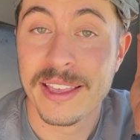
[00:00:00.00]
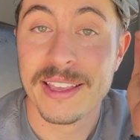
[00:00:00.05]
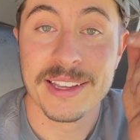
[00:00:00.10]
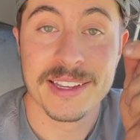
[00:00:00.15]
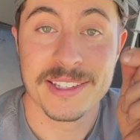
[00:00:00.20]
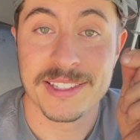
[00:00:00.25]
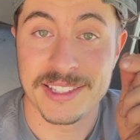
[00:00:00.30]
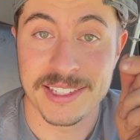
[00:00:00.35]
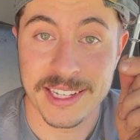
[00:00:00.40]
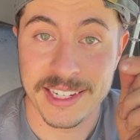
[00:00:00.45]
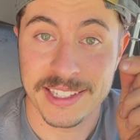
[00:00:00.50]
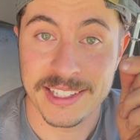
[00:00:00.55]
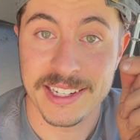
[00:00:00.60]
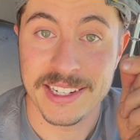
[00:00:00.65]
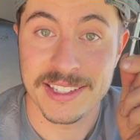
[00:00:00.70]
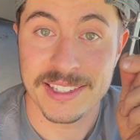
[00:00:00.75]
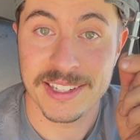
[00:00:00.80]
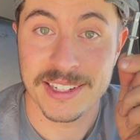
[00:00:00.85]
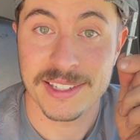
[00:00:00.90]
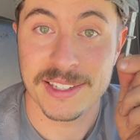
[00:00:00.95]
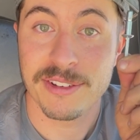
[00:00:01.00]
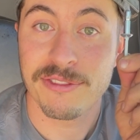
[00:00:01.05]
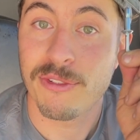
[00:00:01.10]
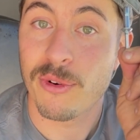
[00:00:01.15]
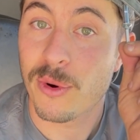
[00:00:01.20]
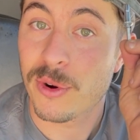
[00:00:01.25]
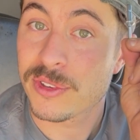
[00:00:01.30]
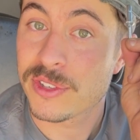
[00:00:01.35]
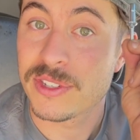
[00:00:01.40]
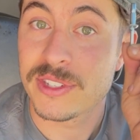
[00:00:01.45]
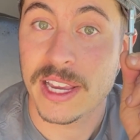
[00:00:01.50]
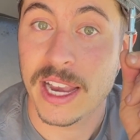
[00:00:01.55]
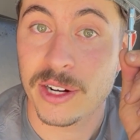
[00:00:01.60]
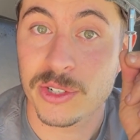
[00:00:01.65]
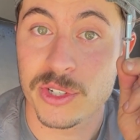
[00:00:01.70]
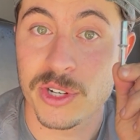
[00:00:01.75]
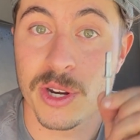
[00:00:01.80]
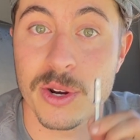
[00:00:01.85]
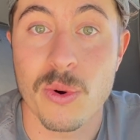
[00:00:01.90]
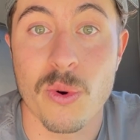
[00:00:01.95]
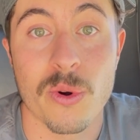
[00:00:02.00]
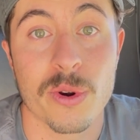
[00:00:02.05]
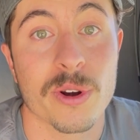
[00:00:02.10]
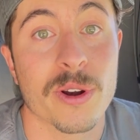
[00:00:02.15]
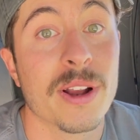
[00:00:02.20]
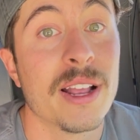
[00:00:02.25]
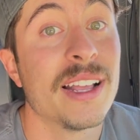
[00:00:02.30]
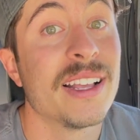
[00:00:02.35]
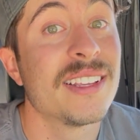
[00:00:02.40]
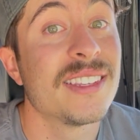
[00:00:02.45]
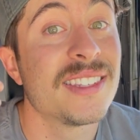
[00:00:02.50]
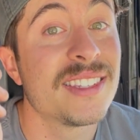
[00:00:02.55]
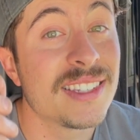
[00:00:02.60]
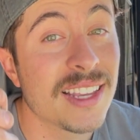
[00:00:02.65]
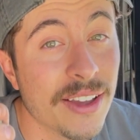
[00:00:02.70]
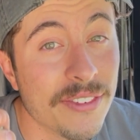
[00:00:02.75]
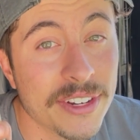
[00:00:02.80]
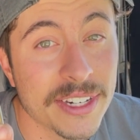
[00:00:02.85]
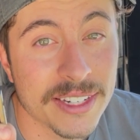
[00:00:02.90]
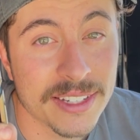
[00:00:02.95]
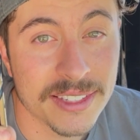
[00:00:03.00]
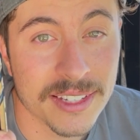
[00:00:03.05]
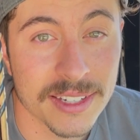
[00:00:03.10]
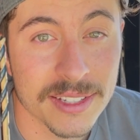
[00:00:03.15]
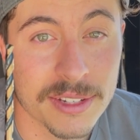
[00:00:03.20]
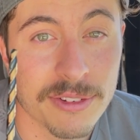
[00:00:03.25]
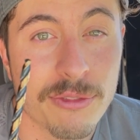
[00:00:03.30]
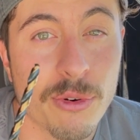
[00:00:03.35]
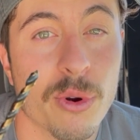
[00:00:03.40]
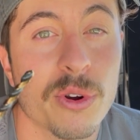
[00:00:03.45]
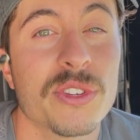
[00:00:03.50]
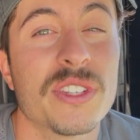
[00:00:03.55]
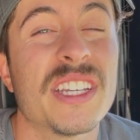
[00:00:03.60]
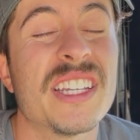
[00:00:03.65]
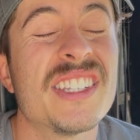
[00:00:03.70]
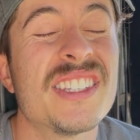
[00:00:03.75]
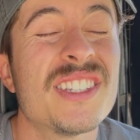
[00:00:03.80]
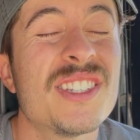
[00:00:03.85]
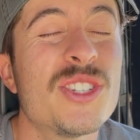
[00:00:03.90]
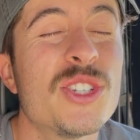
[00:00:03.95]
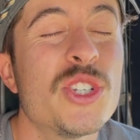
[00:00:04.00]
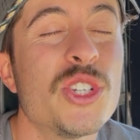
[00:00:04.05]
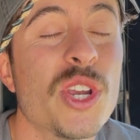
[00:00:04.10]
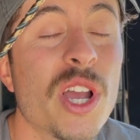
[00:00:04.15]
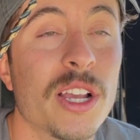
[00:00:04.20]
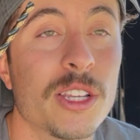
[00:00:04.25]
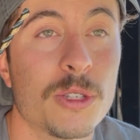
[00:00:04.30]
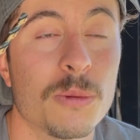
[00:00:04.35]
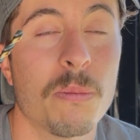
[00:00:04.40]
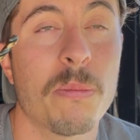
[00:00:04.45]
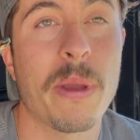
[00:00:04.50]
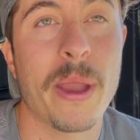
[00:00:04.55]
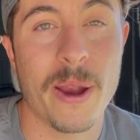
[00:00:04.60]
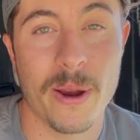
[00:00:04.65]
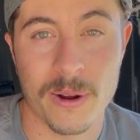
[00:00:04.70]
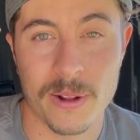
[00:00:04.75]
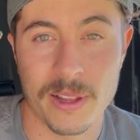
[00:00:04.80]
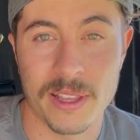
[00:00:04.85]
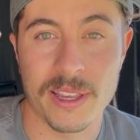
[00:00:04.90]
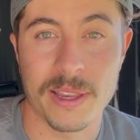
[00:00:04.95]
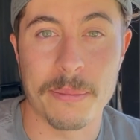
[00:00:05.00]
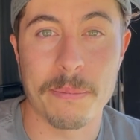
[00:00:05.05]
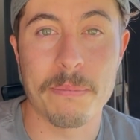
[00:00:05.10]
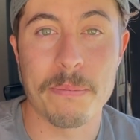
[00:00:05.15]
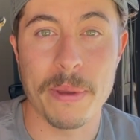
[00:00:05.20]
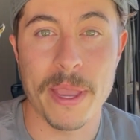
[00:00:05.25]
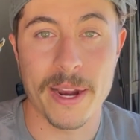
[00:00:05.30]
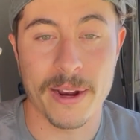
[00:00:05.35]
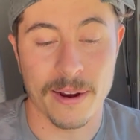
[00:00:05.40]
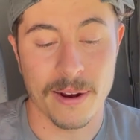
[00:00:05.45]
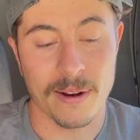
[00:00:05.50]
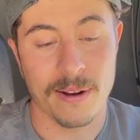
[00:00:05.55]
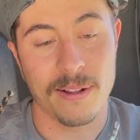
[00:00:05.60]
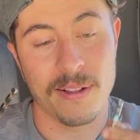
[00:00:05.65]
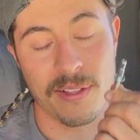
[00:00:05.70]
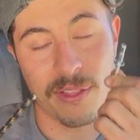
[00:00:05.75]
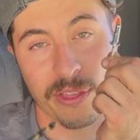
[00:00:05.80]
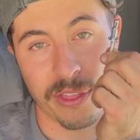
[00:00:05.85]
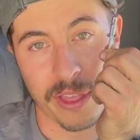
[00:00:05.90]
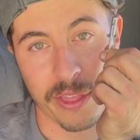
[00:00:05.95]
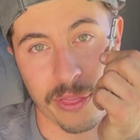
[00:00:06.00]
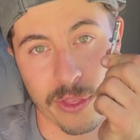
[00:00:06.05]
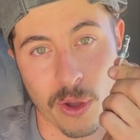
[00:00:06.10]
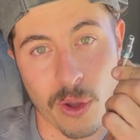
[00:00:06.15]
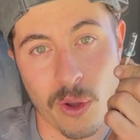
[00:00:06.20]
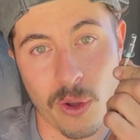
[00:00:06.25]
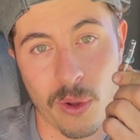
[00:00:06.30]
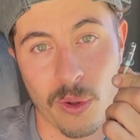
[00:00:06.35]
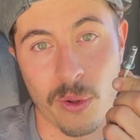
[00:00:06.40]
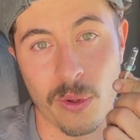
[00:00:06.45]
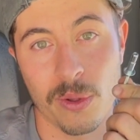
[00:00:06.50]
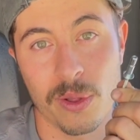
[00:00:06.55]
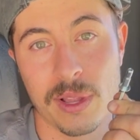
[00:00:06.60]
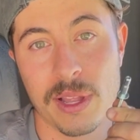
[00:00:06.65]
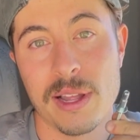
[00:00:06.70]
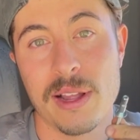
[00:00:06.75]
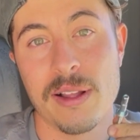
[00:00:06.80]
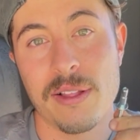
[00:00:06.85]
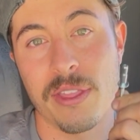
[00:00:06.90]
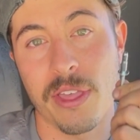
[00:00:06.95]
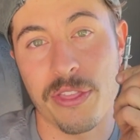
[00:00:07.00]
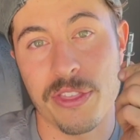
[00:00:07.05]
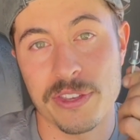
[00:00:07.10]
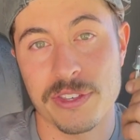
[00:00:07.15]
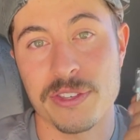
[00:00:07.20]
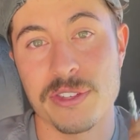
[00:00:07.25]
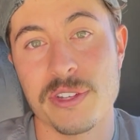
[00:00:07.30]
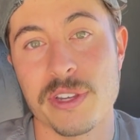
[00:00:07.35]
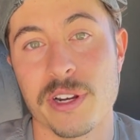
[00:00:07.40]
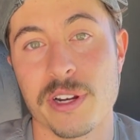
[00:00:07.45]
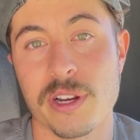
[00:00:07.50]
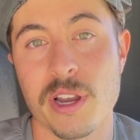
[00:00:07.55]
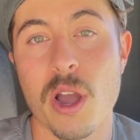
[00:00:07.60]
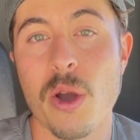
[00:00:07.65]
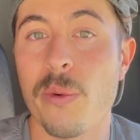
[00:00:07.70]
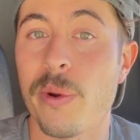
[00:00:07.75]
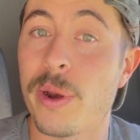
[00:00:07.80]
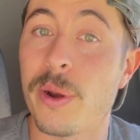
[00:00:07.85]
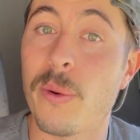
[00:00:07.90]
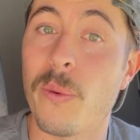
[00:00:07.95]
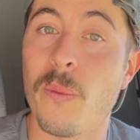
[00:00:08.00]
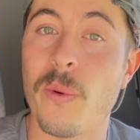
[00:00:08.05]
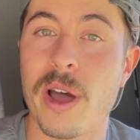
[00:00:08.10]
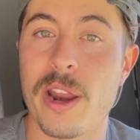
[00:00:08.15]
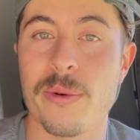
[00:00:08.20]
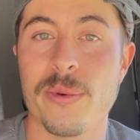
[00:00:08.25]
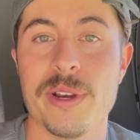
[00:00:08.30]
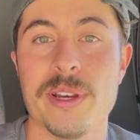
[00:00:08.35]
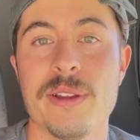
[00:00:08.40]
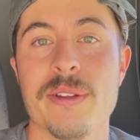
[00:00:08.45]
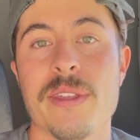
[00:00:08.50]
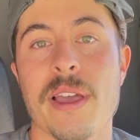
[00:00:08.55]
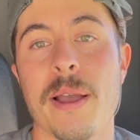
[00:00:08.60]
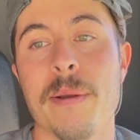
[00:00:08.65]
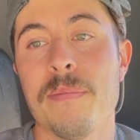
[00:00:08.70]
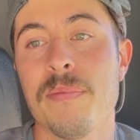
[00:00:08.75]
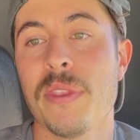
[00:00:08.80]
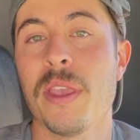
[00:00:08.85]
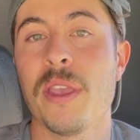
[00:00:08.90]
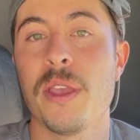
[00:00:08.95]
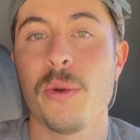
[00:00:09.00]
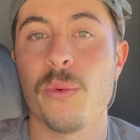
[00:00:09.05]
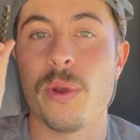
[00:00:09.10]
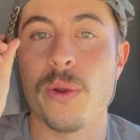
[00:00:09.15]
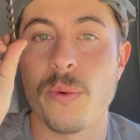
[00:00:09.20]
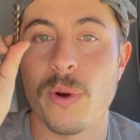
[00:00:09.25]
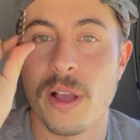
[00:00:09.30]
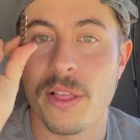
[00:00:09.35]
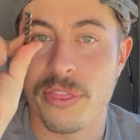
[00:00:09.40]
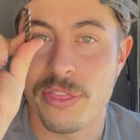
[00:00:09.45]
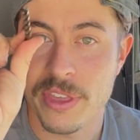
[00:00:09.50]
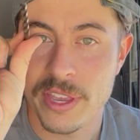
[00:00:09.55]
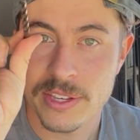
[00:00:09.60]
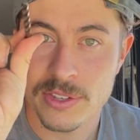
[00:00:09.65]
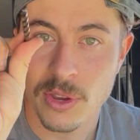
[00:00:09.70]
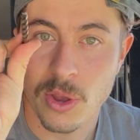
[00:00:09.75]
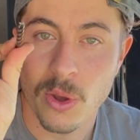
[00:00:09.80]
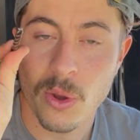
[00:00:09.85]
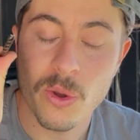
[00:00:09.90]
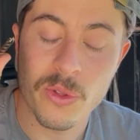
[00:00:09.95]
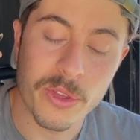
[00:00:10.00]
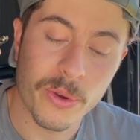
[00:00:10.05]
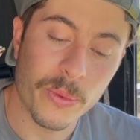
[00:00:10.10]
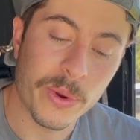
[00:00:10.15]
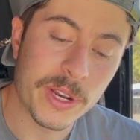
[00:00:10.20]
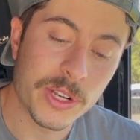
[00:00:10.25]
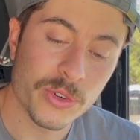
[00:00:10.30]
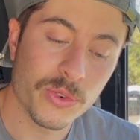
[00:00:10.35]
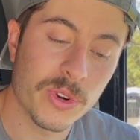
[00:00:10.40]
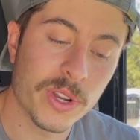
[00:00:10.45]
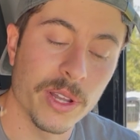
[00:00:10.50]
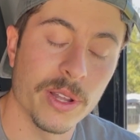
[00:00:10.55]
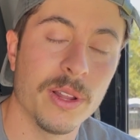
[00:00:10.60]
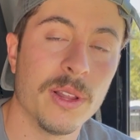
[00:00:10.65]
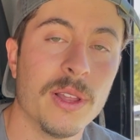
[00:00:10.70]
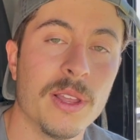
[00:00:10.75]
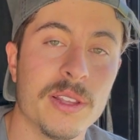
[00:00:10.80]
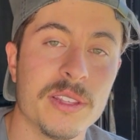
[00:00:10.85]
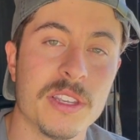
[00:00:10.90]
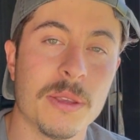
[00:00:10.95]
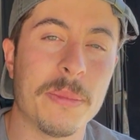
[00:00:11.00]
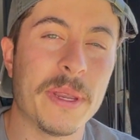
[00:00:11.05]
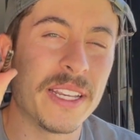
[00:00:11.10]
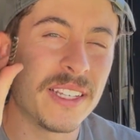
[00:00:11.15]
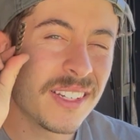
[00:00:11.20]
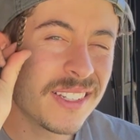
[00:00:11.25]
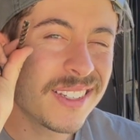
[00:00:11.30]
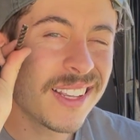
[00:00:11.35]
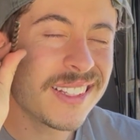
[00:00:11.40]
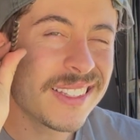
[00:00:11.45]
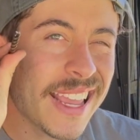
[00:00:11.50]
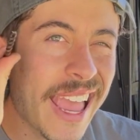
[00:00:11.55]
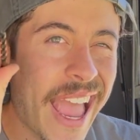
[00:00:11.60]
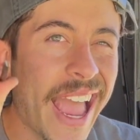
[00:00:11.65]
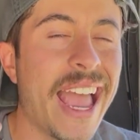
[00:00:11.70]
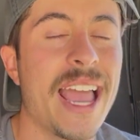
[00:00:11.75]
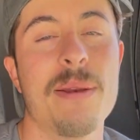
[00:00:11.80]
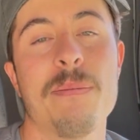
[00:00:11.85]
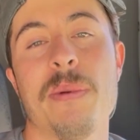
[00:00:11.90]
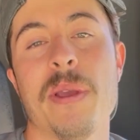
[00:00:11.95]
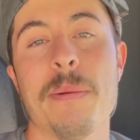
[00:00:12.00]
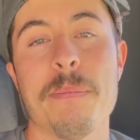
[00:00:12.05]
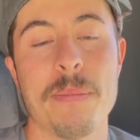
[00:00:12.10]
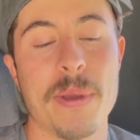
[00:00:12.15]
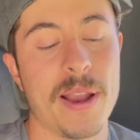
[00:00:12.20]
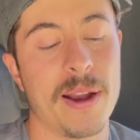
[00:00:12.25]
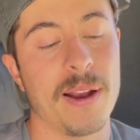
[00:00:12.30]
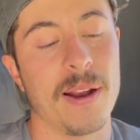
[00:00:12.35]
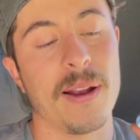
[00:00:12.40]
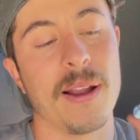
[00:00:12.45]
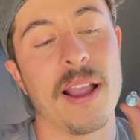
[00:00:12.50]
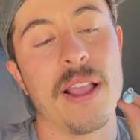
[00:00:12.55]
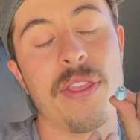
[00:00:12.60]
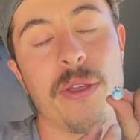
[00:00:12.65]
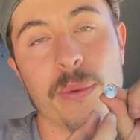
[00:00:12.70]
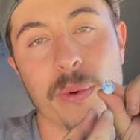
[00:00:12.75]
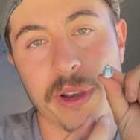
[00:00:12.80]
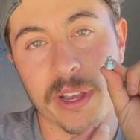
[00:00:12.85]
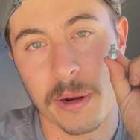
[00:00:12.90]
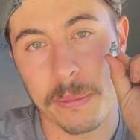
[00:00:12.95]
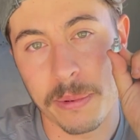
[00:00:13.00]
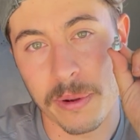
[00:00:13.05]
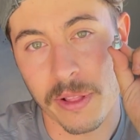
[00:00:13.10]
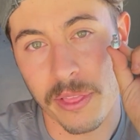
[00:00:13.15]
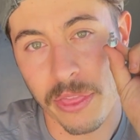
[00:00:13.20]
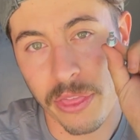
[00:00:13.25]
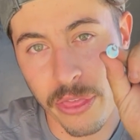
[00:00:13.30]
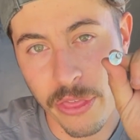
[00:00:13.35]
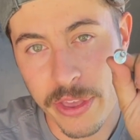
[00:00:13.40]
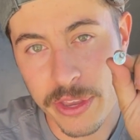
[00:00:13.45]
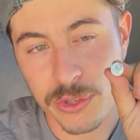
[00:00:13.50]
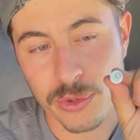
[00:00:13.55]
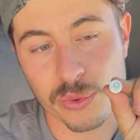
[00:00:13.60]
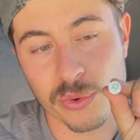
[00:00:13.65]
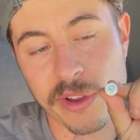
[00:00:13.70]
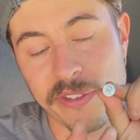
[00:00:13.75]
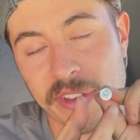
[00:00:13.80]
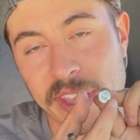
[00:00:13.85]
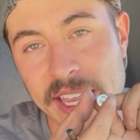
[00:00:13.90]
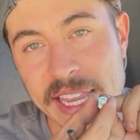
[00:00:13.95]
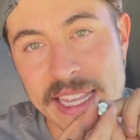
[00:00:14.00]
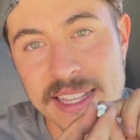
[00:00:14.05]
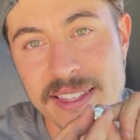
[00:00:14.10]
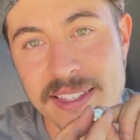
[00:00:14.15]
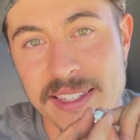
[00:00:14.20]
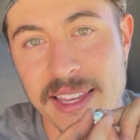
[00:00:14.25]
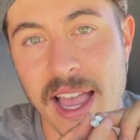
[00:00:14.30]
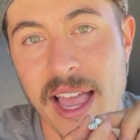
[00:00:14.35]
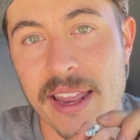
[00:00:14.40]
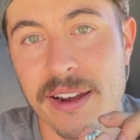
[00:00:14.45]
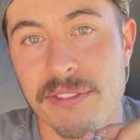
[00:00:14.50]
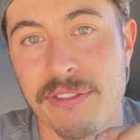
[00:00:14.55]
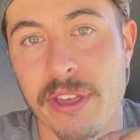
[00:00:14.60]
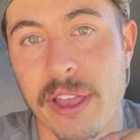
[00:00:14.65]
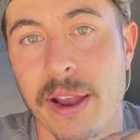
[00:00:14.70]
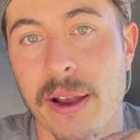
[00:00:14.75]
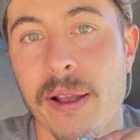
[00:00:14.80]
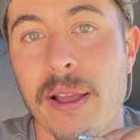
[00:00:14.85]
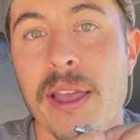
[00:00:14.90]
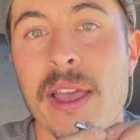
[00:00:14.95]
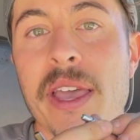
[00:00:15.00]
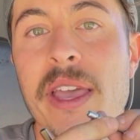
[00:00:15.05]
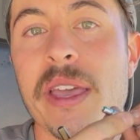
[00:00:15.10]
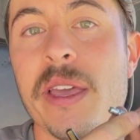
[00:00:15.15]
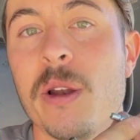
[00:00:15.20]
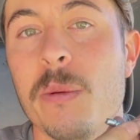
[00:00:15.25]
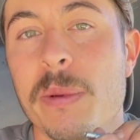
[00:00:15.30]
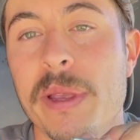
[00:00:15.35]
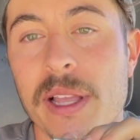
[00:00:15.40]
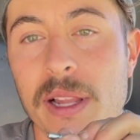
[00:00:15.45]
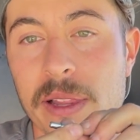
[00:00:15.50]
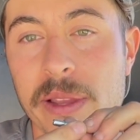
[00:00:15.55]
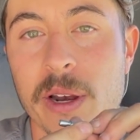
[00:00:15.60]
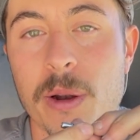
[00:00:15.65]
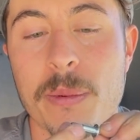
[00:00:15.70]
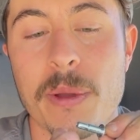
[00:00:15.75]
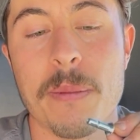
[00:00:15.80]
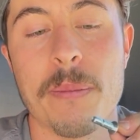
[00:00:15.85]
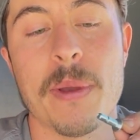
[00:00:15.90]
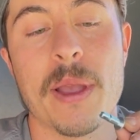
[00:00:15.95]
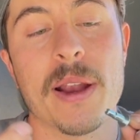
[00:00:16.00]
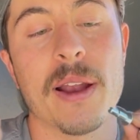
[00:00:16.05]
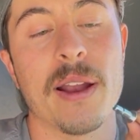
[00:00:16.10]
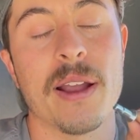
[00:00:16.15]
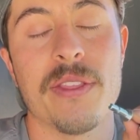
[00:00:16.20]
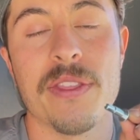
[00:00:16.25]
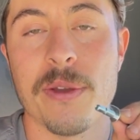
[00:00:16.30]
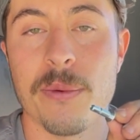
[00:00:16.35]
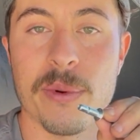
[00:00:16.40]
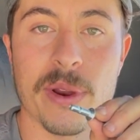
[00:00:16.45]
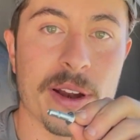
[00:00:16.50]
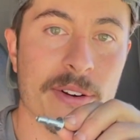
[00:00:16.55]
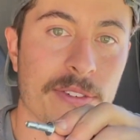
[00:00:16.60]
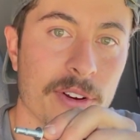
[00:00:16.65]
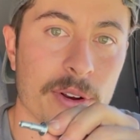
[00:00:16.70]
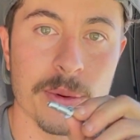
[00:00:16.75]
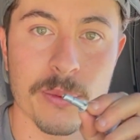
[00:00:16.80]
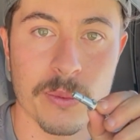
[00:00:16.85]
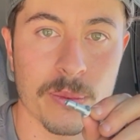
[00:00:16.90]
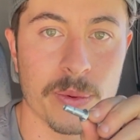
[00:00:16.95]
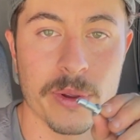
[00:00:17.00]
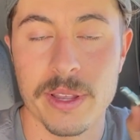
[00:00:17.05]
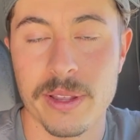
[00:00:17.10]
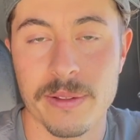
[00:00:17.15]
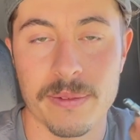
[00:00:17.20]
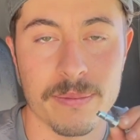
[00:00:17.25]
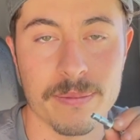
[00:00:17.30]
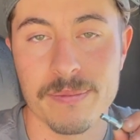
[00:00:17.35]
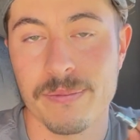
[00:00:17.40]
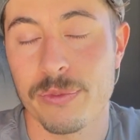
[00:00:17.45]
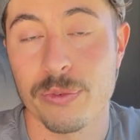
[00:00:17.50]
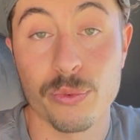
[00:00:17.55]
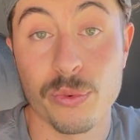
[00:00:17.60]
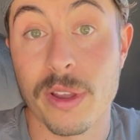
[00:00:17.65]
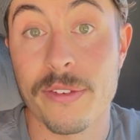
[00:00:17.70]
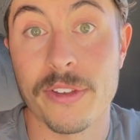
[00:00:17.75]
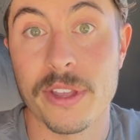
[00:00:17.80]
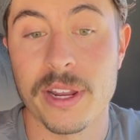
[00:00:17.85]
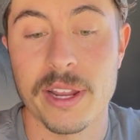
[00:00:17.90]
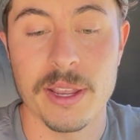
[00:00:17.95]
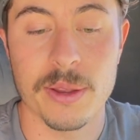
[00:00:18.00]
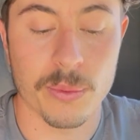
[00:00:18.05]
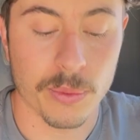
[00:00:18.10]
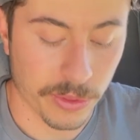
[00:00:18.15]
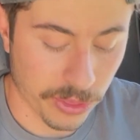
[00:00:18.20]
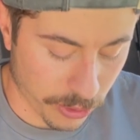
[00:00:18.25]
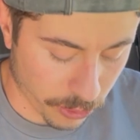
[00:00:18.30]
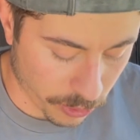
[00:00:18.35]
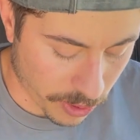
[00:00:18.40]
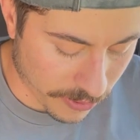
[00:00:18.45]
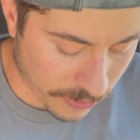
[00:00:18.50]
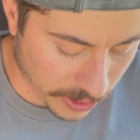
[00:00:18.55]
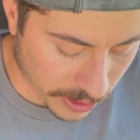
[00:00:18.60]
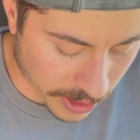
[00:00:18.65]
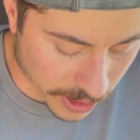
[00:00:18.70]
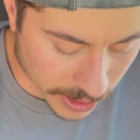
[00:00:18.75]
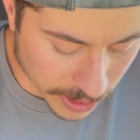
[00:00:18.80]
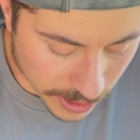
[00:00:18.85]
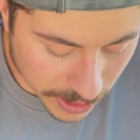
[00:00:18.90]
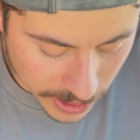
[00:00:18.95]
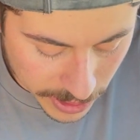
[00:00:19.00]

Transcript: 16/64 is actually a 1/4. 17/64 is just barely bigger than the hole that this is gonna go in. Why do we do that? We want this hole that we drill to be just a tad bit bigger, and then we're gonna put this rivet inside of there. It'll be a little bit bigger, and then whenever we rivet it with the rivet gun,